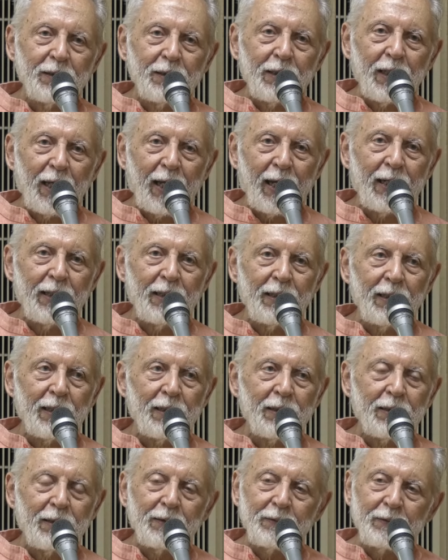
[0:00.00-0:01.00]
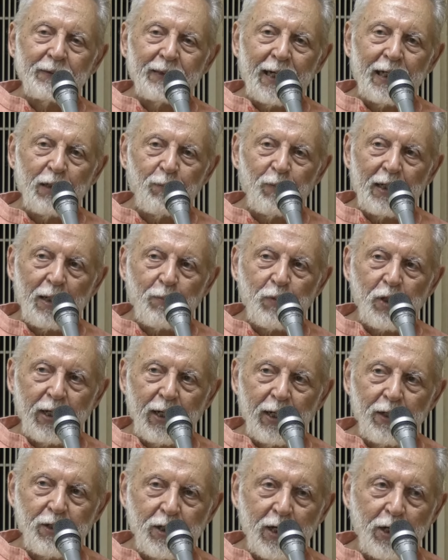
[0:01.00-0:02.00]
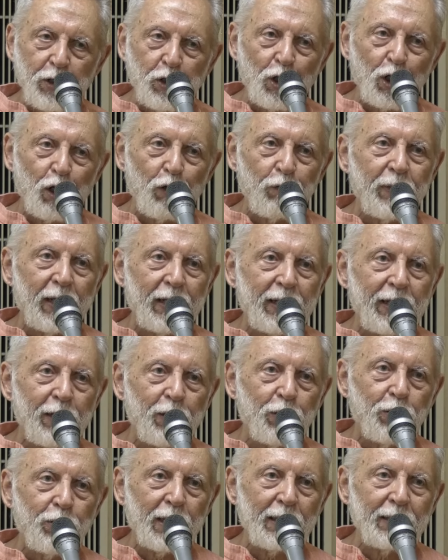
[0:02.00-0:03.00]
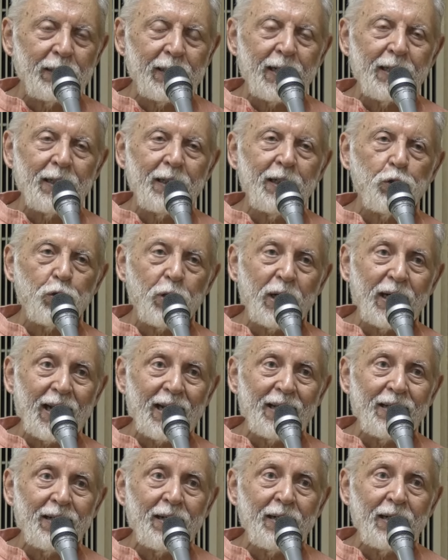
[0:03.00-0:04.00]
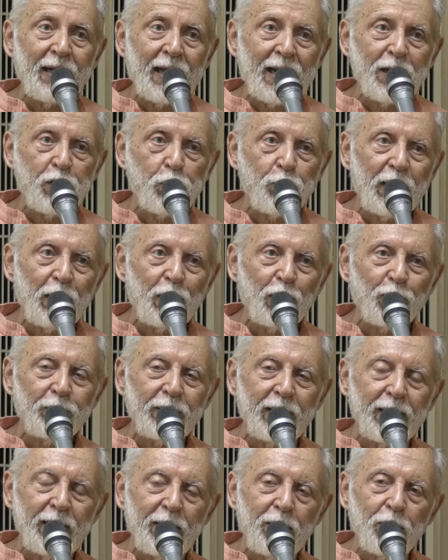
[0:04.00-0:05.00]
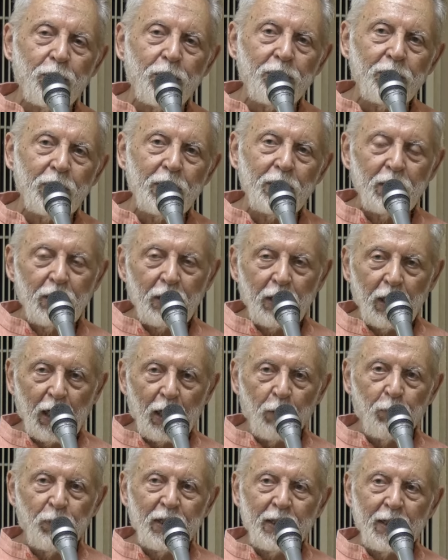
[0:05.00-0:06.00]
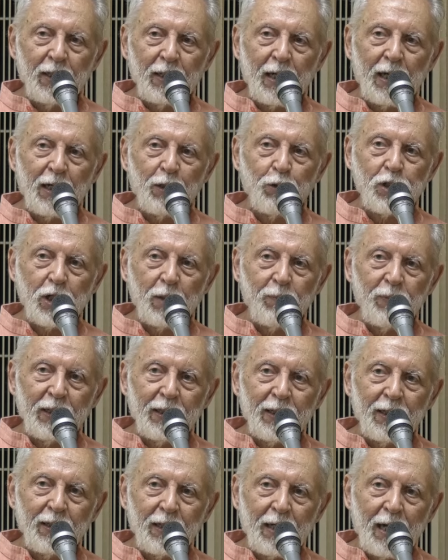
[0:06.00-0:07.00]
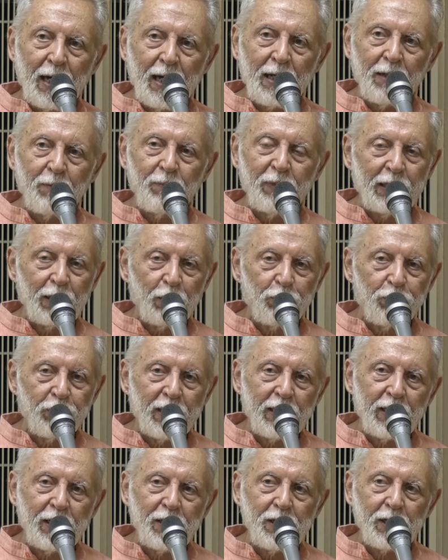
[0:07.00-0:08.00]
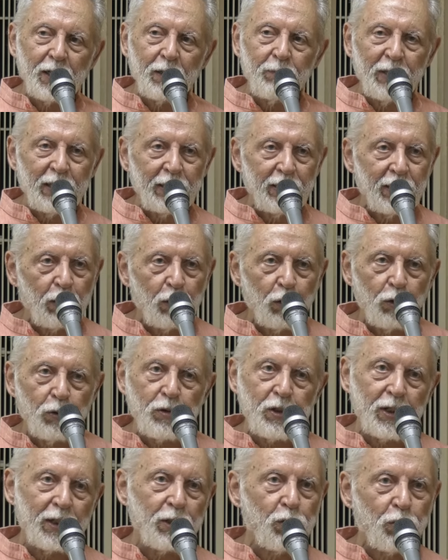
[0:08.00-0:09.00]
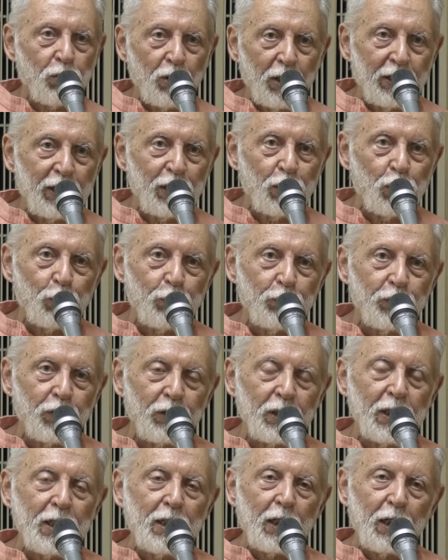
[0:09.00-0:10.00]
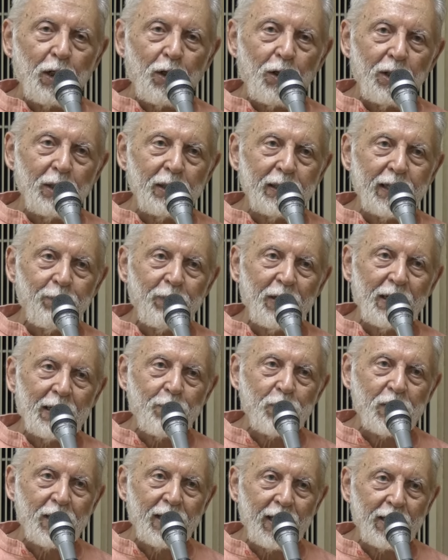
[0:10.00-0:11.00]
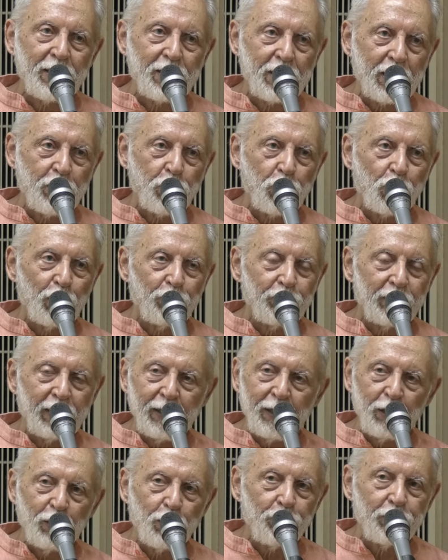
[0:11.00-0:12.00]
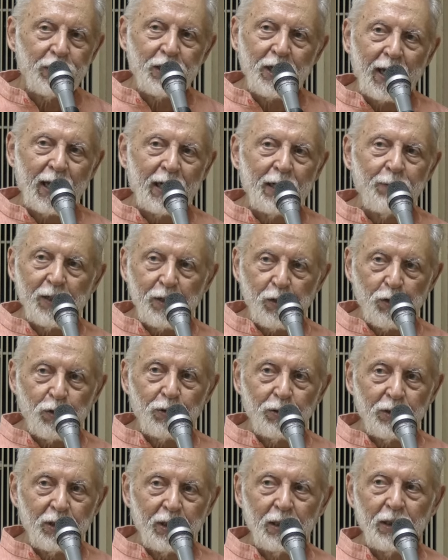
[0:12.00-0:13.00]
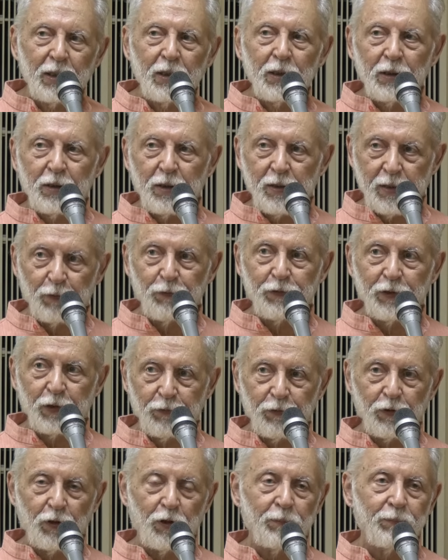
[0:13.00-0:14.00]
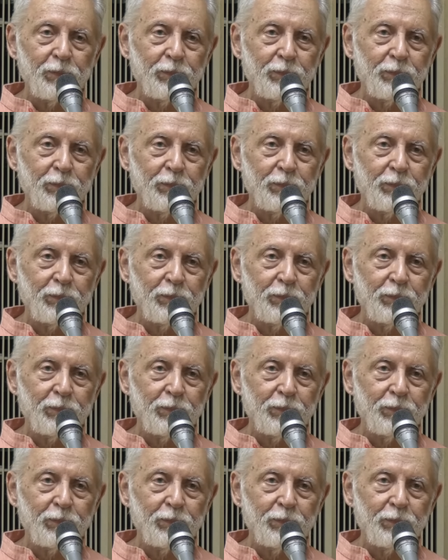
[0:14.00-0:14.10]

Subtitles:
and that becomes an extension of my ego, and that leads to an aggrandizement of the ego, a bigger house, a bigger car, better furniture, better clothes, and so on and so forth. Now all that becomes an extension of the ego, which animals don't suffer from.